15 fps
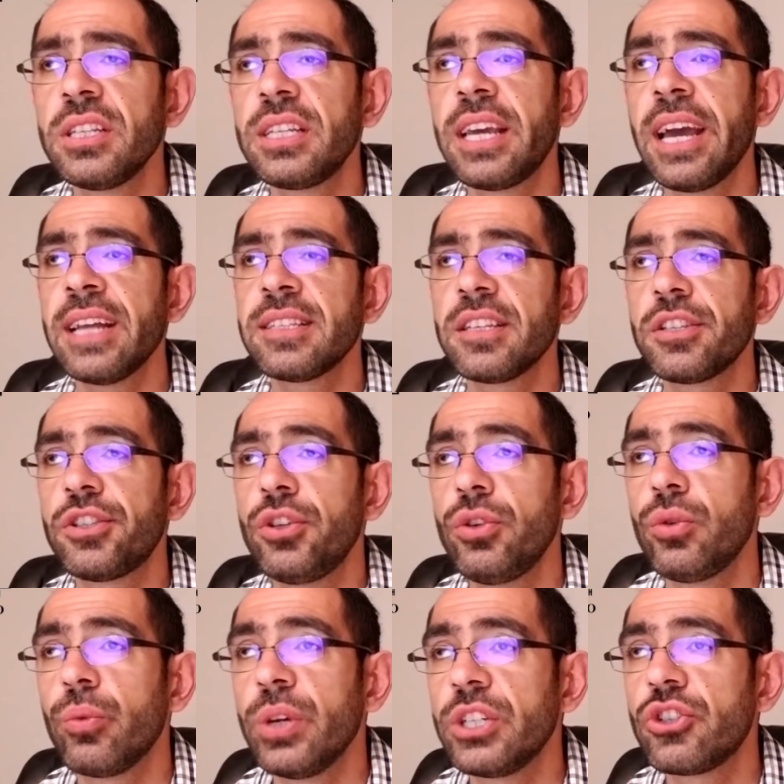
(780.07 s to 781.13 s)
Kansas
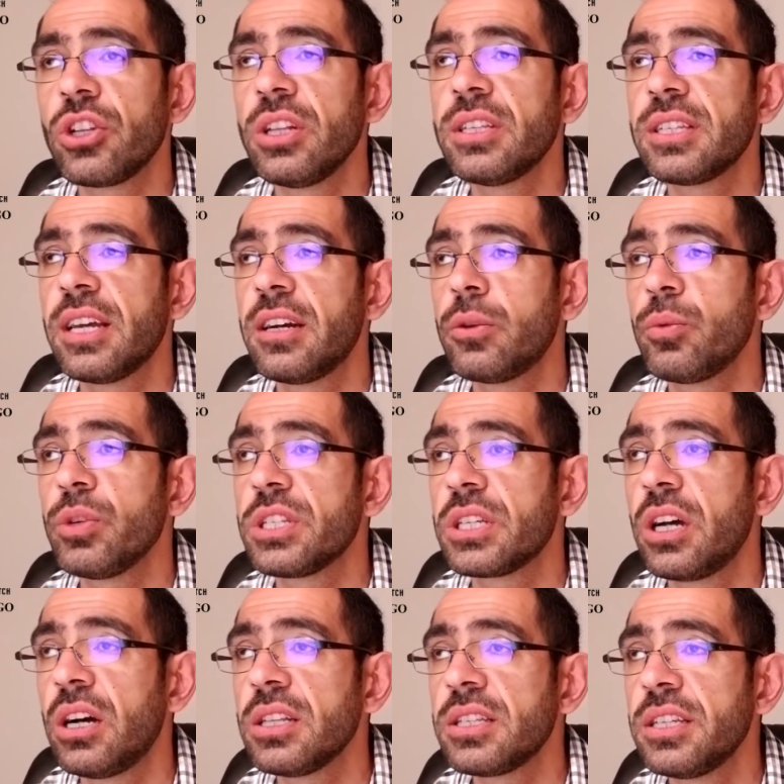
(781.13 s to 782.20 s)
to Richland Center,
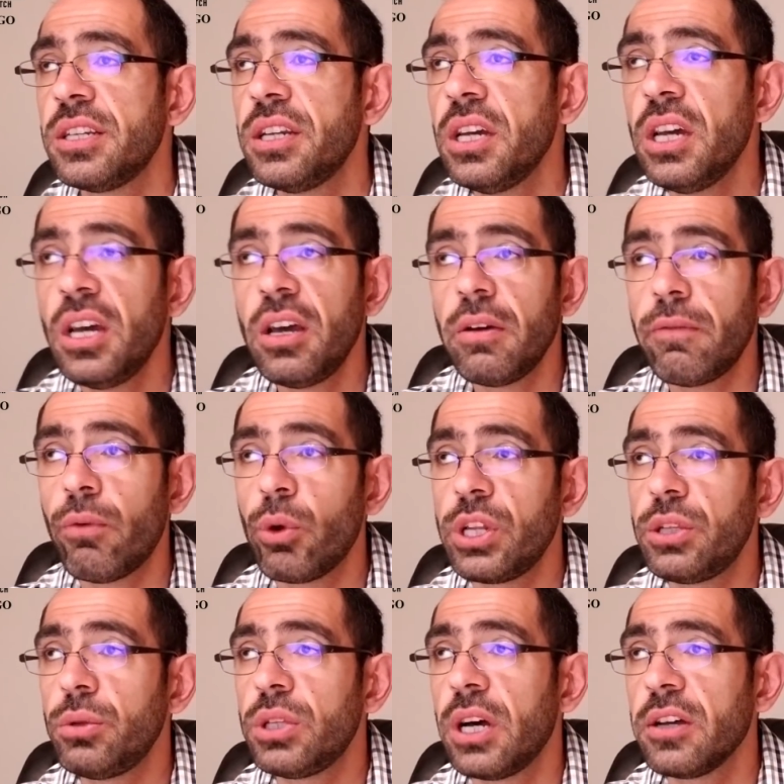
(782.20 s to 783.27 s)
Wisconsin,
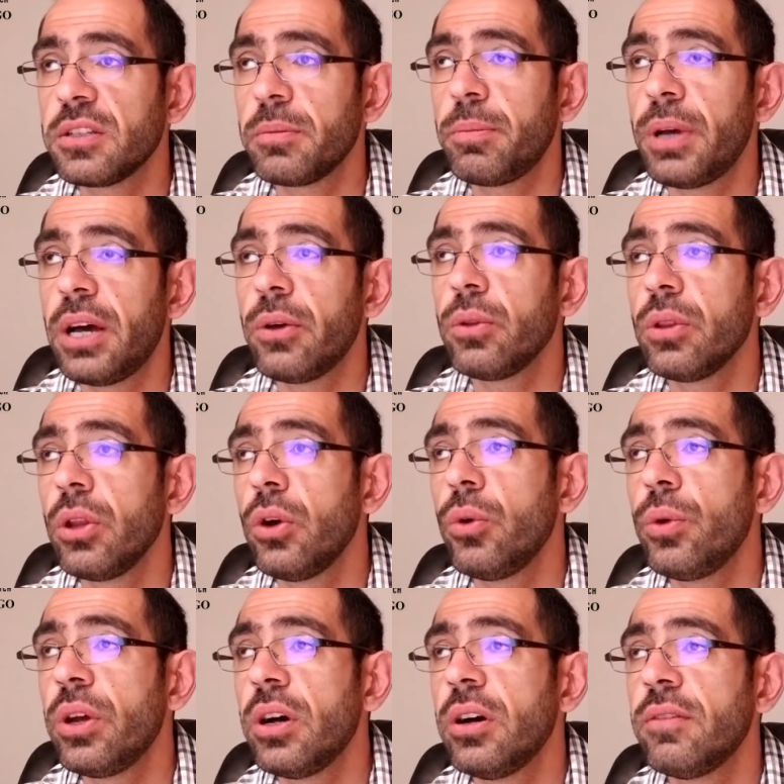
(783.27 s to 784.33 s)
42,000 pound
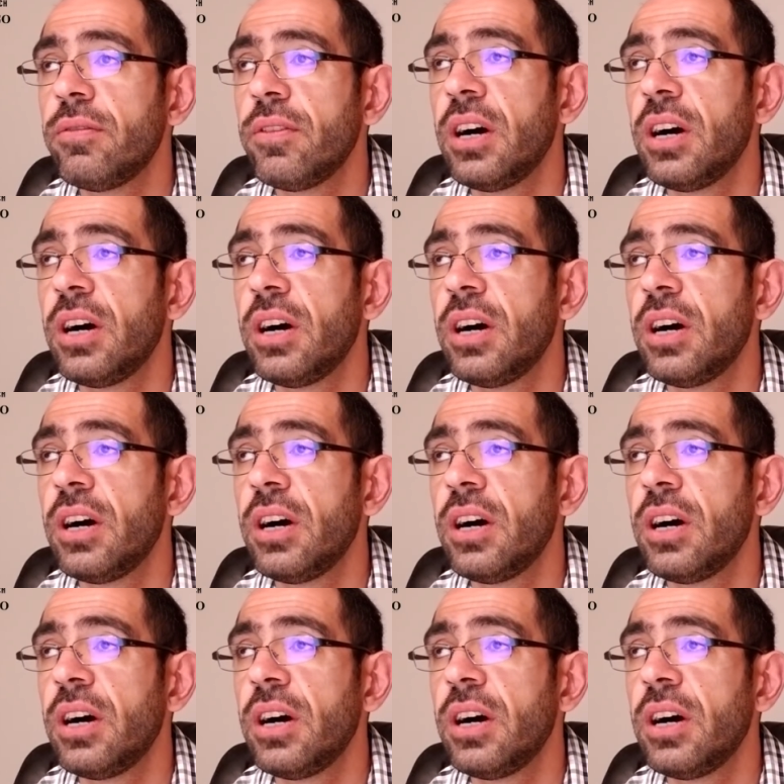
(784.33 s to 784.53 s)
load of